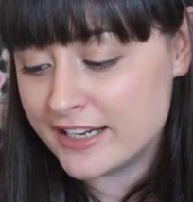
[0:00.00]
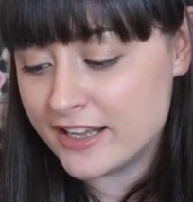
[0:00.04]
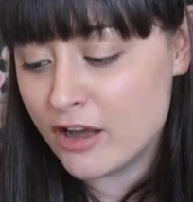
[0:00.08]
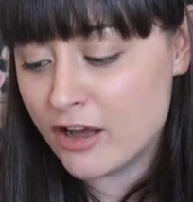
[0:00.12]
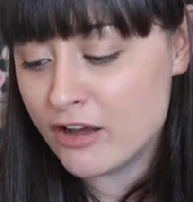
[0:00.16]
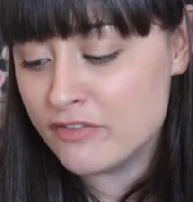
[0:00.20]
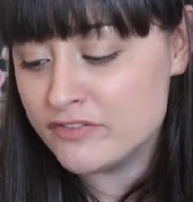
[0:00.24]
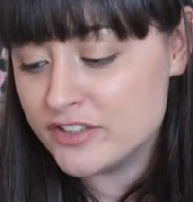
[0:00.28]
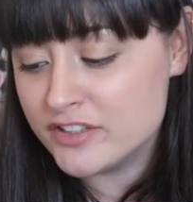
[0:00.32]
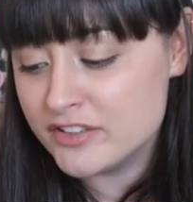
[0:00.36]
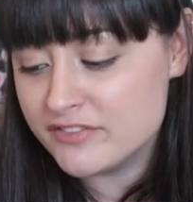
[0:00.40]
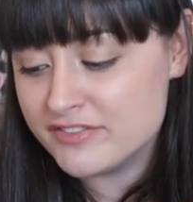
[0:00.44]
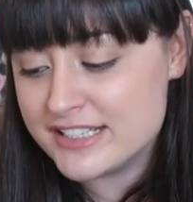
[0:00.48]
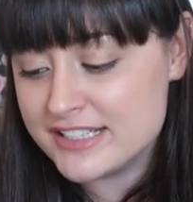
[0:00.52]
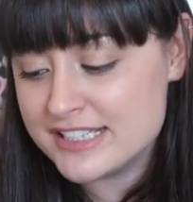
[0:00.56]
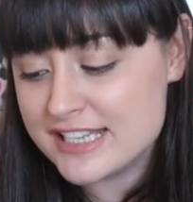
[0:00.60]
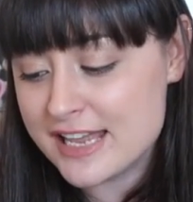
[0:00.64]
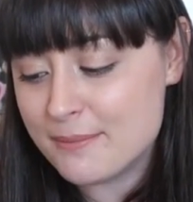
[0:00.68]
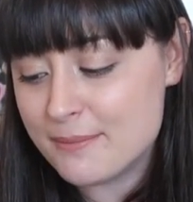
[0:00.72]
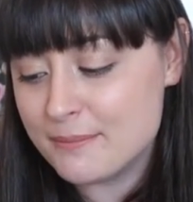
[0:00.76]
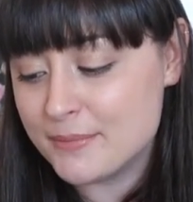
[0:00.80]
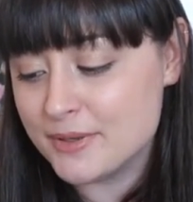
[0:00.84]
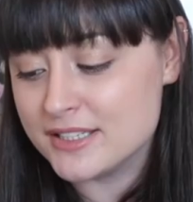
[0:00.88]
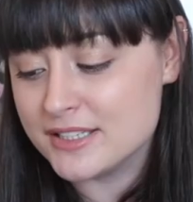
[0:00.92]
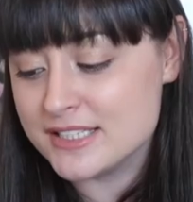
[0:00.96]
it often
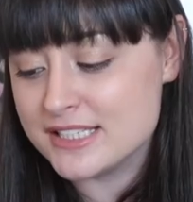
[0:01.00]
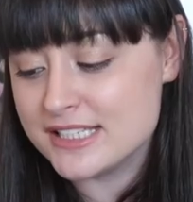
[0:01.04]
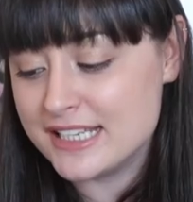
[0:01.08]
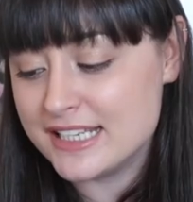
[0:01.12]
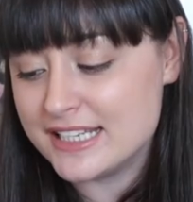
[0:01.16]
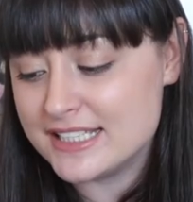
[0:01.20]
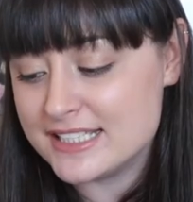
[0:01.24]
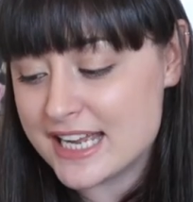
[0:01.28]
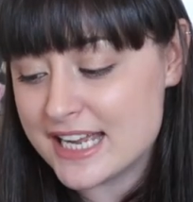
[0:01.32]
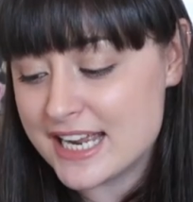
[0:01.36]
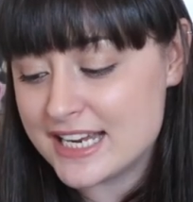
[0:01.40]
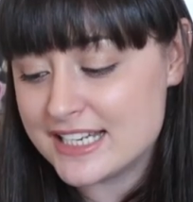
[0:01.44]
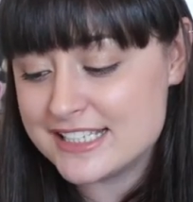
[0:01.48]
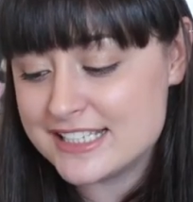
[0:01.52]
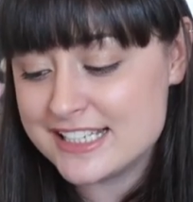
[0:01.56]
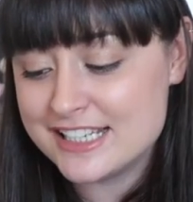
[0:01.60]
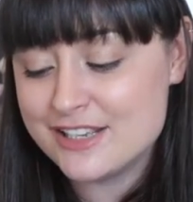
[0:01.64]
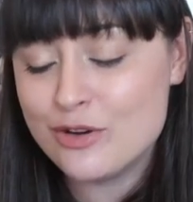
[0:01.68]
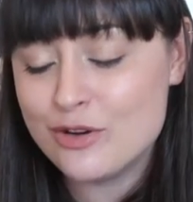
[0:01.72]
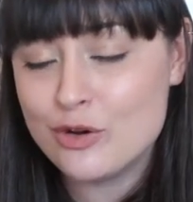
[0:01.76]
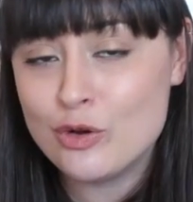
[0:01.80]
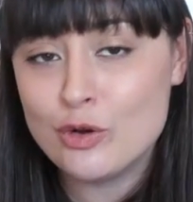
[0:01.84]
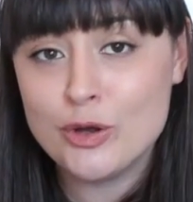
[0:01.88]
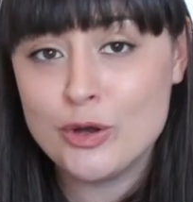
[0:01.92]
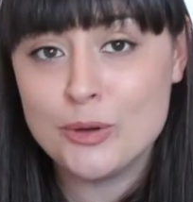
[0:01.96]
resembles the
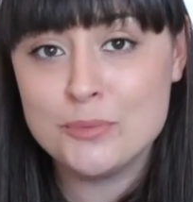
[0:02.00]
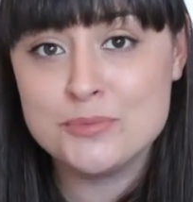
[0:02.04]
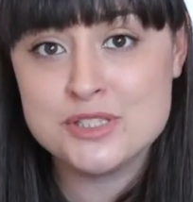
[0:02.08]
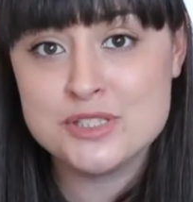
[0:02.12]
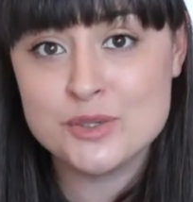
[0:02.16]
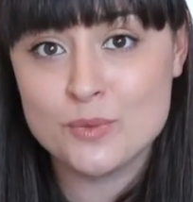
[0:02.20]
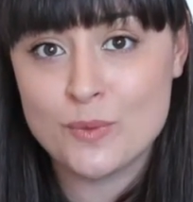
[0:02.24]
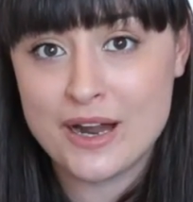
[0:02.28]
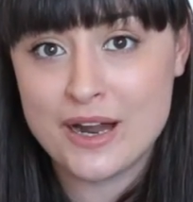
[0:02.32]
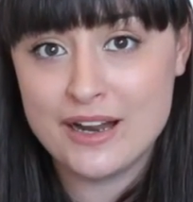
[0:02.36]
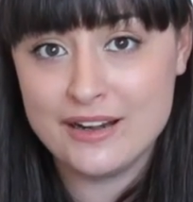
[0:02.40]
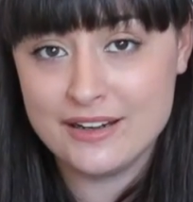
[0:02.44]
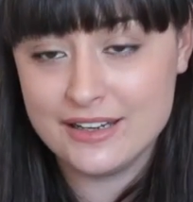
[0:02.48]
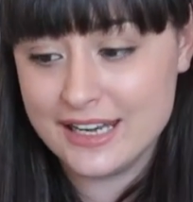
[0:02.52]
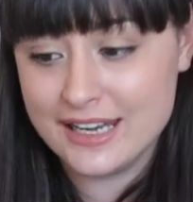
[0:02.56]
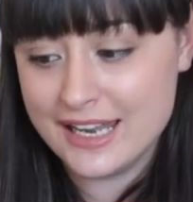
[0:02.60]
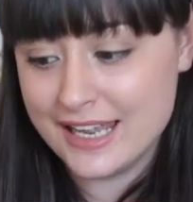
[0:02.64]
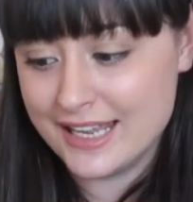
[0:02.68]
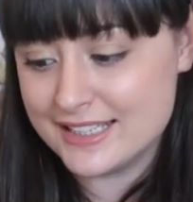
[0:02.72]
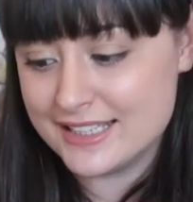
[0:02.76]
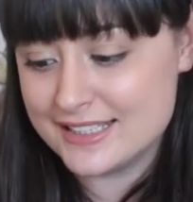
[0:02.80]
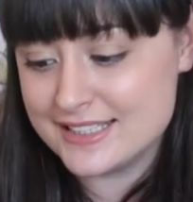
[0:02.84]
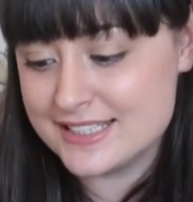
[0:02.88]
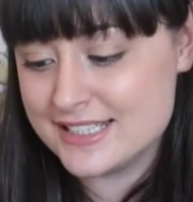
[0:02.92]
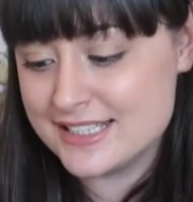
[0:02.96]
enticing orbs while
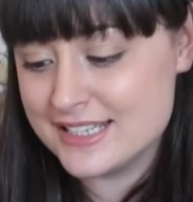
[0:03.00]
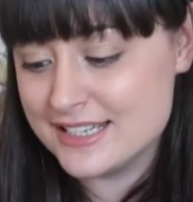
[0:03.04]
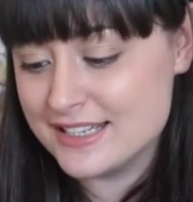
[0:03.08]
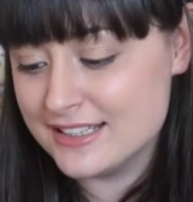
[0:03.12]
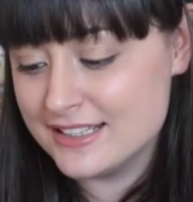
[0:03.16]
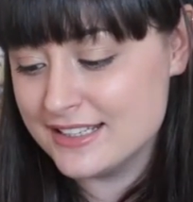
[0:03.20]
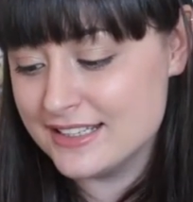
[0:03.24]
lit.